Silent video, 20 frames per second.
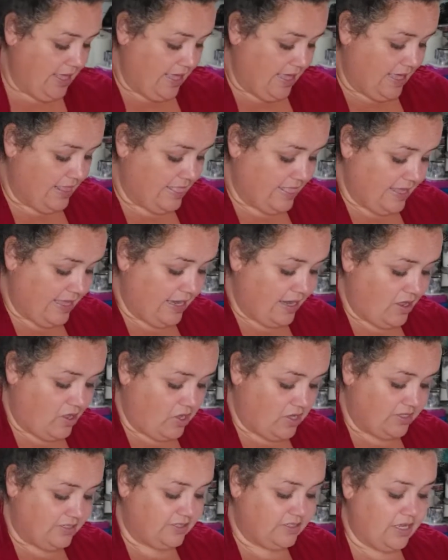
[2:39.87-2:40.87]
And then
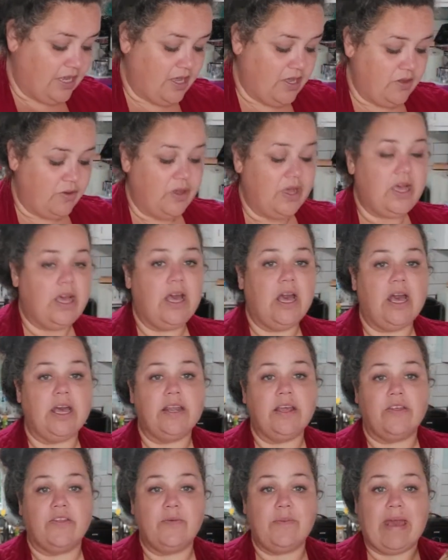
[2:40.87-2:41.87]
also
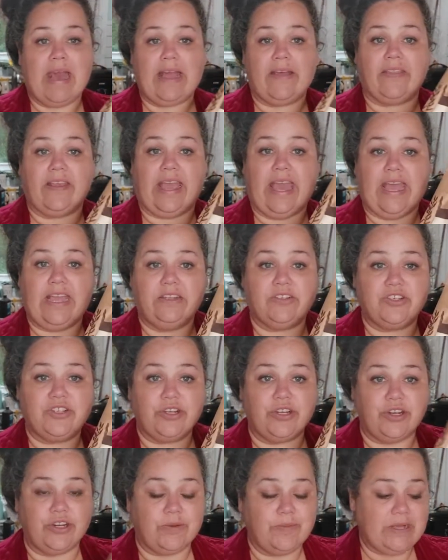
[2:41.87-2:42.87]
another bag of the cane
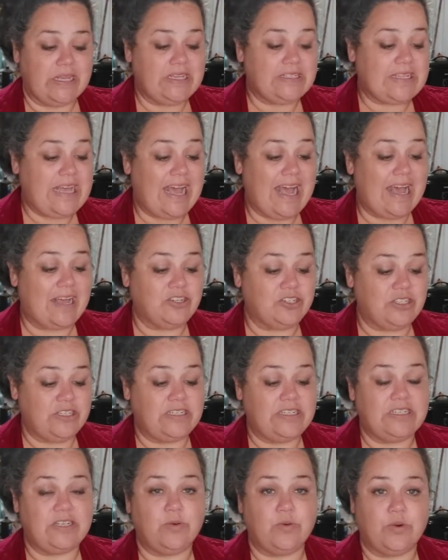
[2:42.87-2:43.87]
sugar, because I actually
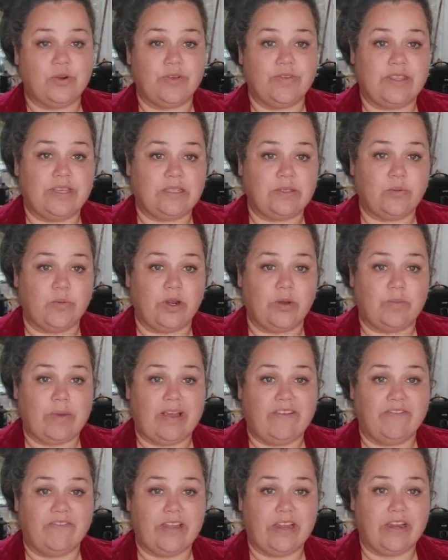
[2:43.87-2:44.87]
did order this one on
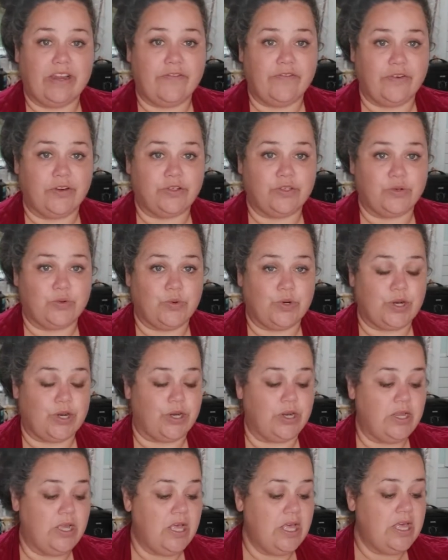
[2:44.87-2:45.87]
my very first
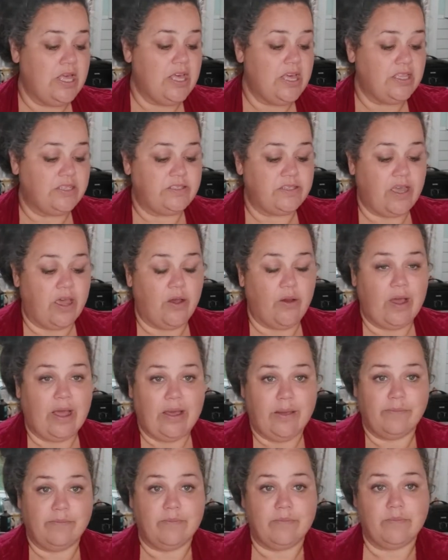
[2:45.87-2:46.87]
order. So
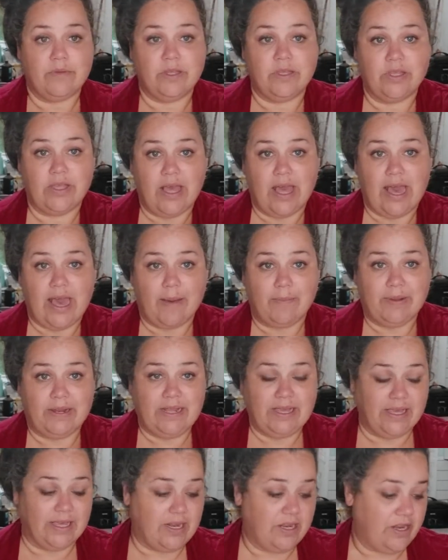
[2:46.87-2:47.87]
I'm happy
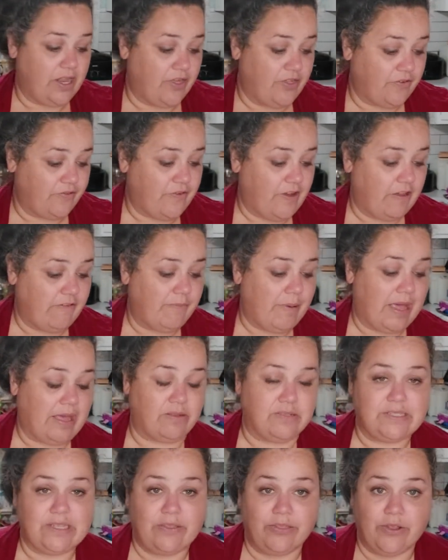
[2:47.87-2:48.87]
to get another 5
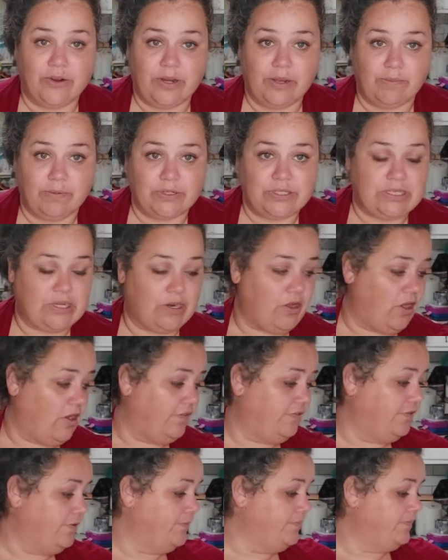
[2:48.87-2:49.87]
pounds at 30%
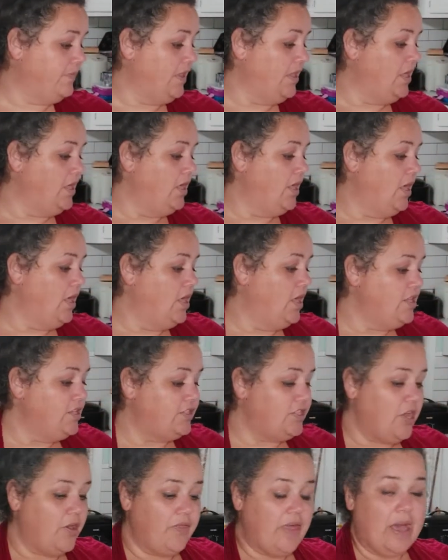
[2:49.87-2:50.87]
off.
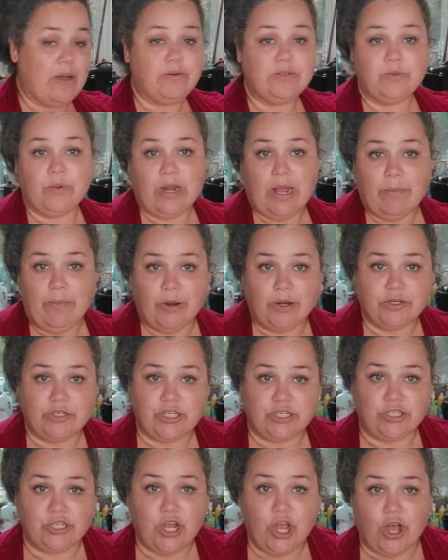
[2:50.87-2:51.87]
So that was what I
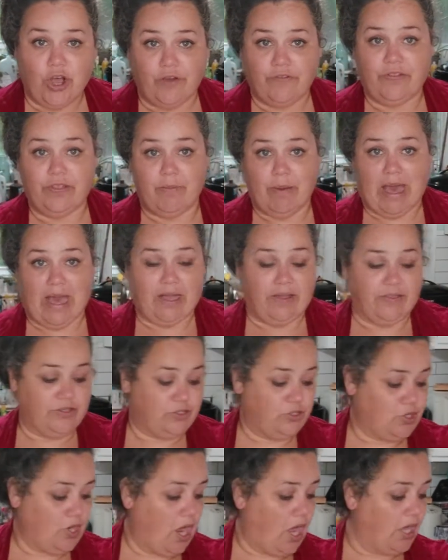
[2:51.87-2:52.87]
purchased off the back of the
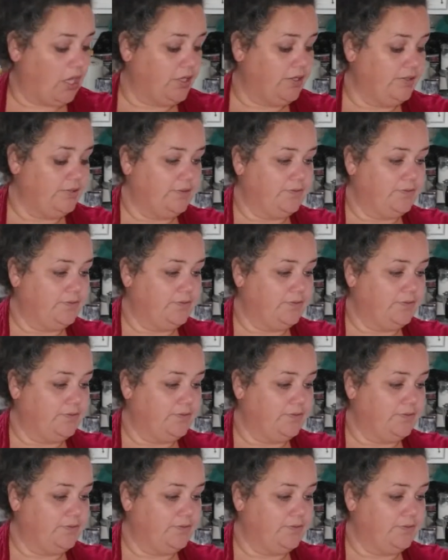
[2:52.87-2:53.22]
truck.